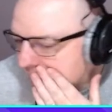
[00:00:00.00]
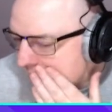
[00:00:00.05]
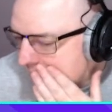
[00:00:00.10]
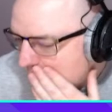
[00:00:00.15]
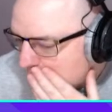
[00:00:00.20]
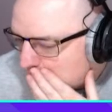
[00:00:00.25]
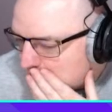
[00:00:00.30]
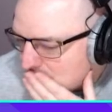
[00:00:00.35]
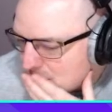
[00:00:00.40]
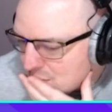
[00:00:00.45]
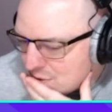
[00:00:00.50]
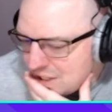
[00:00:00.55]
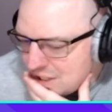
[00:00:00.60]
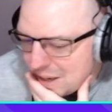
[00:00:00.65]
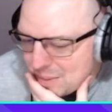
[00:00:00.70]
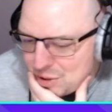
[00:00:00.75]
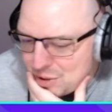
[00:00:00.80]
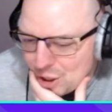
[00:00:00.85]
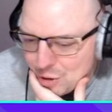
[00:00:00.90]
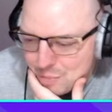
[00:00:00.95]
FPL
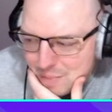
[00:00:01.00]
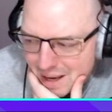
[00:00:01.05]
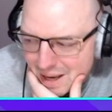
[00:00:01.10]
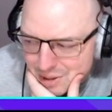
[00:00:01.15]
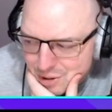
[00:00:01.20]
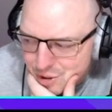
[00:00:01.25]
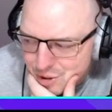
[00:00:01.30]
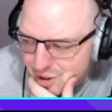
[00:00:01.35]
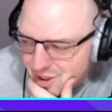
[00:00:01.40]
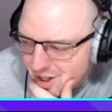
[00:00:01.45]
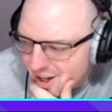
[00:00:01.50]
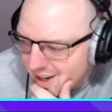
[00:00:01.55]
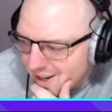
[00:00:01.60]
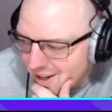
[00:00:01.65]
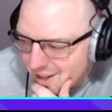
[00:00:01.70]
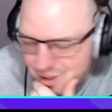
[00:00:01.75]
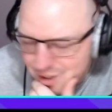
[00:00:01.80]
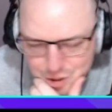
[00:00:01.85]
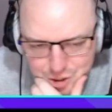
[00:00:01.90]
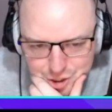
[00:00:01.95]
Seb, so Maddison, yeah.
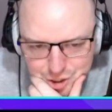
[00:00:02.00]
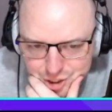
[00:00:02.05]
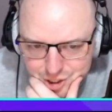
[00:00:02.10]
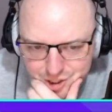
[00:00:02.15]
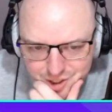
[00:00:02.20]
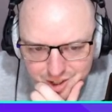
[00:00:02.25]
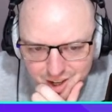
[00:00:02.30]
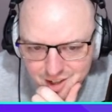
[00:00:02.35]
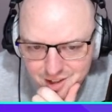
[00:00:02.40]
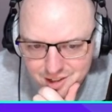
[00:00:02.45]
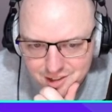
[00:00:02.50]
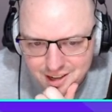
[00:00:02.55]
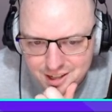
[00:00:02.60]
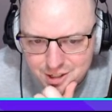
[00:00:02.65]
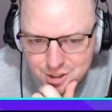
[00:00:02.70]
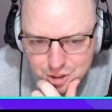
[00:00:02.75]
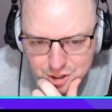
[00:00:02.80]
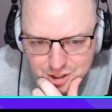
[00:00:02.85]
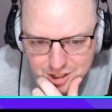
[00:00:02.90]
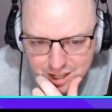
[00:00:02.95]
Let's
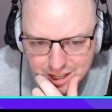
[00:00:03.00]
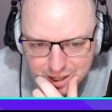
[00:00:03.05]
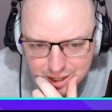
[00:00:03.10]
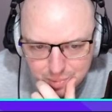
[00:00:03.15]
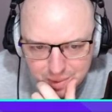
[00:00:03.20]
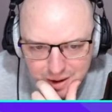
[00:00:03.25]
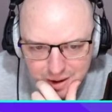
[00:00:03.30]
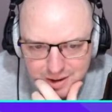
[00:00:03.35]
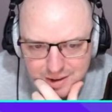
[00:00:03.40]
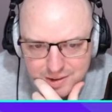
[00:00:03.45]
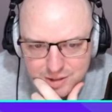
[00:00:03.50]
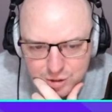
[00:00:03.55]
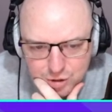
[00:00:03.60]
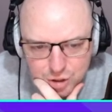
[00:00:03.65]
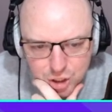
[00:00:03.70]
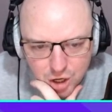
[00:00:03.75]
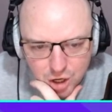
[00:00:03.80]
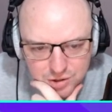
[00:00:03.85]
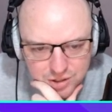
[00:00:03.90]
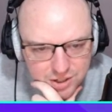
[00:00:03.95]
just think about it. So
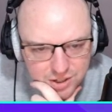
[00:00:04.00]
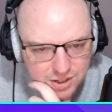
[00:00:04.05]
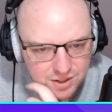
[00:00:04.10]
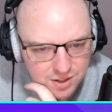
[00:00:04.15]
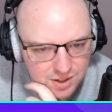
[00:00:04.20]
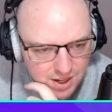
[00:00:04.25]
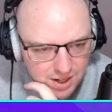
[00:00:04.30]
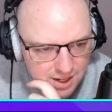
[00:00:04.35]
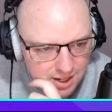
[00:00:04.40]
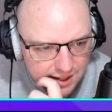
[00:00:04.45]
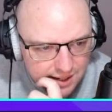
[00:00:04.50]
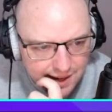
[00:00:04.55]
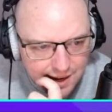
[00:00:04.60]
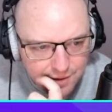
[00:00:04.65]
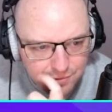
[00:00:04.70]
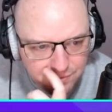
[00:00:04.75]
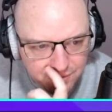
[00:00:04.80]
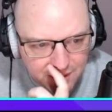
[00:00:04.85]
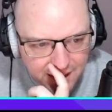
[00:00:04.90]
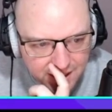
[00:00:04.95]
chances conceded,
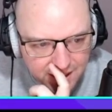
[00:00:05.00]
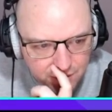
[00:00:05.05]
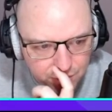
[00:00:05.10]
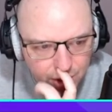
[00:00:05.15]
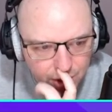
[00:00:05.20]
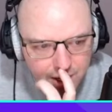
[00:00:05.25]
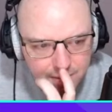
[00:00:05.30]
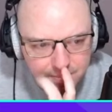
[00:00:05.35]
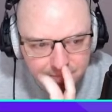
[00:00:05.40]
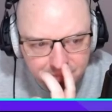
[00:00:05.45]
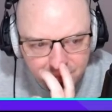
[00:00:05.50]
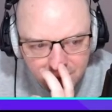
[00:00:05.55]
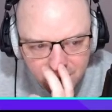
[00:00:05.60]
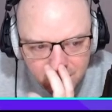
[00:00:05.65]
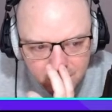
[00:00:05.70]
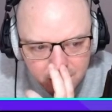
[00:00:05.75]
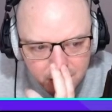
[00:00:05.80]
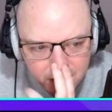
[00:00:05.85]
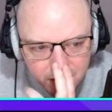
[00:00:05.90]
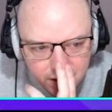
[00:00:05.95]
left flank, right?
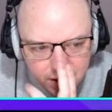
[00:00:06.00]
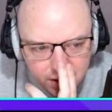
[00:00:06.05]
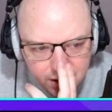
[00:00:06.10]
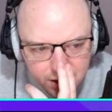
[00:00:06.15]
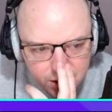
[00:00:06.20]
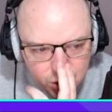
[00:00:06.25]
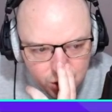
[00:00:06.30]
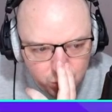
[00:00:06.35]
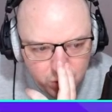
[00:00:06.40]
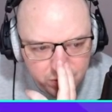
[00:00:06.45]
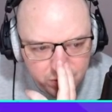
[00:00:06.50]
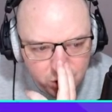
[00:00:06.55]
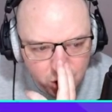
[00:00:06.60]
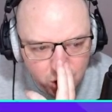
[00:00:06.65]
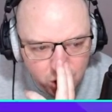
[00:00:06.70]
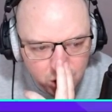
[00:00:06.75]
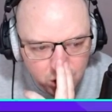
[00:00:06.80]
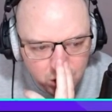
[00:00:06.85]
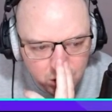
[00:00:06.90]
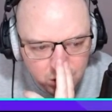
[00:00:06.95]
We've
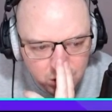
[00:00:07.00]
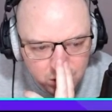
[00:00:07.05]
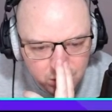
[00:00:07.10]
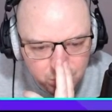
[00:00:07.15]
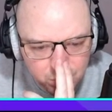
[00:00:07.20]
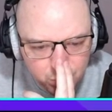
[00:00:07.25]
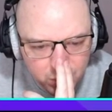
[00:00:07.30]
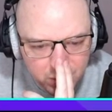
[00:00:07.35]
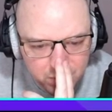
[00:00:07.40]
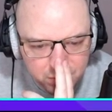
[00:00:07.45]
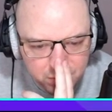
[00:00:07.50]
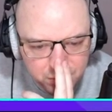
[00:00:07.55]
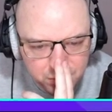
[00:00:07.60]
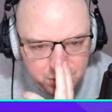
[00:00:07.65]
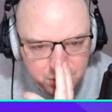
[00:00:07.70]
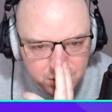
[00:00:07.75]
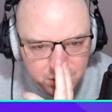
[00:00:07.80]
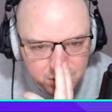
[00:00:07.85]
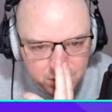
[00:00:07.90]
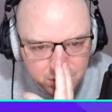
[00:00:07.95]
got
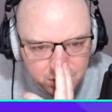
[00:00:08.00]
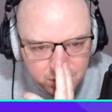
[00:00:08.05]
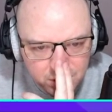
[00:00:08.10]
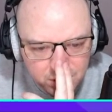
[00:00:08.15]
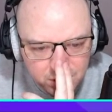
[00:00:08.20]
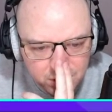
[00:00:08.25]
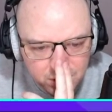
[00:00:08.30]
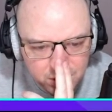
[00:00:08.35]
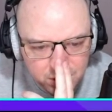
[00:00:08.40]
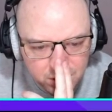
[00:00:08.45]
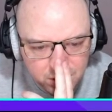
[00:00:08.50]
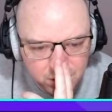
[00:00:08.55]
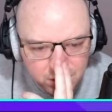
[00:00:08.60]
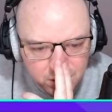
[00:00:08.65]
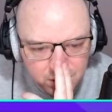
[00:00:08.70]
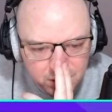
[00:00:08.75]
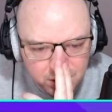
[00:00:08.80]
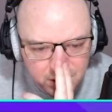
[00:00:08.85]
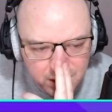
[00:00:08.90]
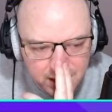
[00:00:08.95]
Brentford,
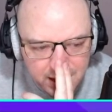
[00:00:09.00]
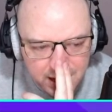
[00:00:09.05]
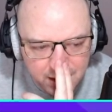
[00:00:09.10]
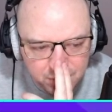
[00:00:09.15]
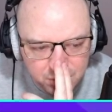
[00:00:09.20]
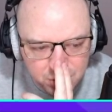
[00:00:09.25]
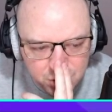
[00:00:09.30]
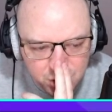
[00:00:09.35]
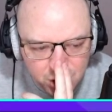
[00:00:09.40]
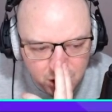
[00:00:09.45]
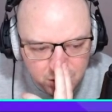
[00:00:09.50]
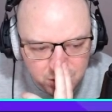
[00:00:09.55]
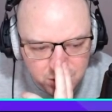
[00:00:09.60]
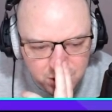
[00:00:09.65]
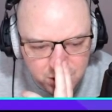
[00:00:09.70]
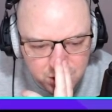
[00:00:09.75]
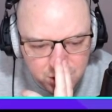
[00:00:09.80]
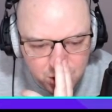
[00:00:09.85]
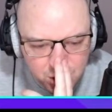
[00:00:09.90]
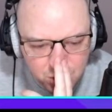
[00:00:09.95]
11
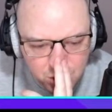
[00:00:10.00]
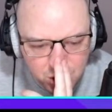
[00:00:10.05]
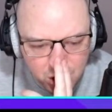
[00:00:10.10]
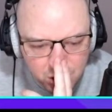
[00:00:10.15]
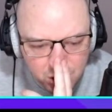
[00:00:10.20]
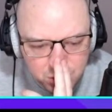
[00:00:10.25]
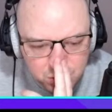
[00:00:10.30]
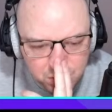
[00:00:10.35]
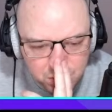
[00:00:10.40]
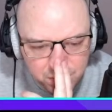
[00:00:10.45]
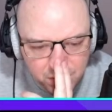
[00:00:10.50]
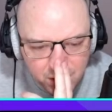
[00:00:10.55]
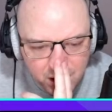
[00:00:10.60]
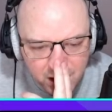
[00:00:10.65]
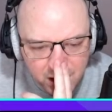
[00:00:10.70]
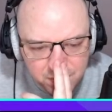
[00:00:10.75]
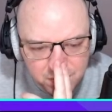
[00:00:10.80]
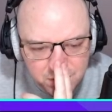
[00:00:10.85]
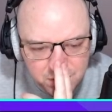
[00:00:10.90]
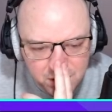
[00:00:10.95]
chances, Newcastle
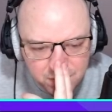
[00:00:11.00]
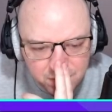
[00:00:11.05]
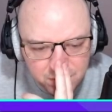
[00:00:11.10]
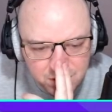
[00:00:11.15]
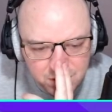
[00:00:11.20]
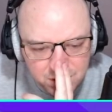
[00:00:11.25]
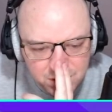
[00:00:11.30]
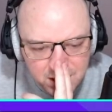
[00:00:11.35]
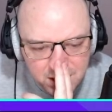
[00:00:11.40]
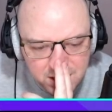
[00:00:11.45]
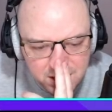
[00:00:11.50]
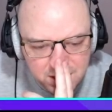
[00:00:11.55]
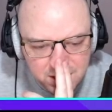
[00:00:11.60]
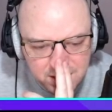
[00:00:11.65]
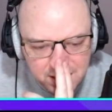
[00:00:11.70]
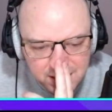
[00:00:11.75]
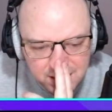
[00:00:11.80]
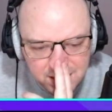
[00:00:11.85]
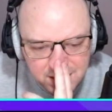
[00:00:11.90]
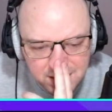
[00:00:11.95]
5. So they've conceded
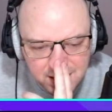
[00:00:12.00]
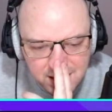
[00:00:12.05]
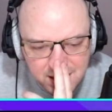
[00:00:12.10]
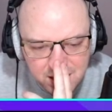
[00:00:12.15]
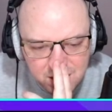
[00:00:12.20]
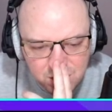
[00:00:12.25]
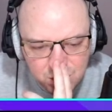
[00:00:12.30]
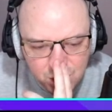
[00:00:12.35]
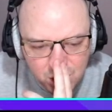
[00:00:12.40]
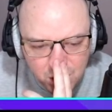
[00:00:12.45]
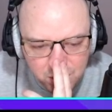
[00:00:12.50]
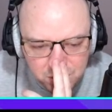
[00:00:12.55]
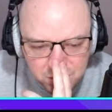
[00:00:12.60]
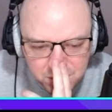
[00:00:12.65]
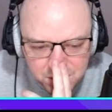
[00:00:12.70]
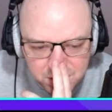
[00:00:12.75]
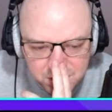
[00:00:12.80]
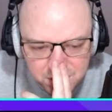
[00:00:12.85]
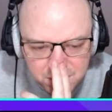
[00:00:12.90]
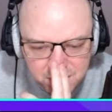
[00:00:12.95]
16
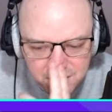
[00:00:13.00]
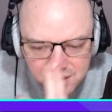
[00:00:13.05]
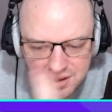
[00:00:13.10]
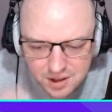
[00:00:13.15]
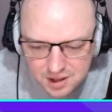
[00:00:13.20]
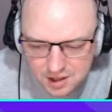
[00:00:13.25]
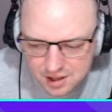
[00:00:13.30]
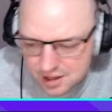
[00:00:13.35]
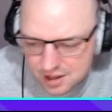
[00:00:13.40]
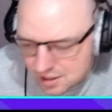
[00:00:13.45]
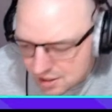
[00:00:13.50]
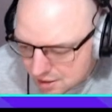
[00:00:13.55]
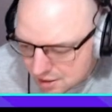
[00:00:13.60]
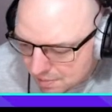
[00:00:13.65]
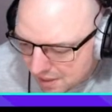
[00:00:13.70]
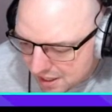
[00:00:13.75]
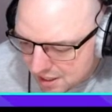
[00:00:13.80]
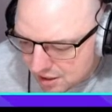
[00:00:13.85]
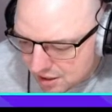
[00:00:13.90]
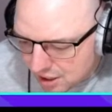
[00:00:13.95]
chances. Let's
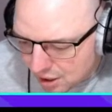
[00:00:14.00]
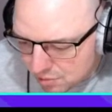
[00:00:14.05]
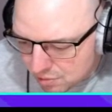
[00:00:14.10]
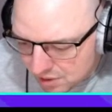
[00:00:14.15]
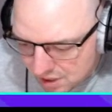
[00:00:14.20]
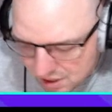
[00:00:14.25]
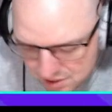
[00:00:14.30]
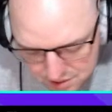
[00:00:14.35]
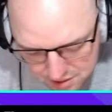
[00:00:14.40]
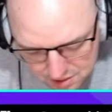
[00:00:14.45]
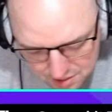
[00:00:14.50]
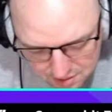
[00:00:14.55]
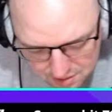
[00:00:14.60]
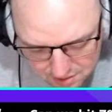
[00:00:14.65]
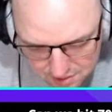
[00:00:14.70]
make a note of this.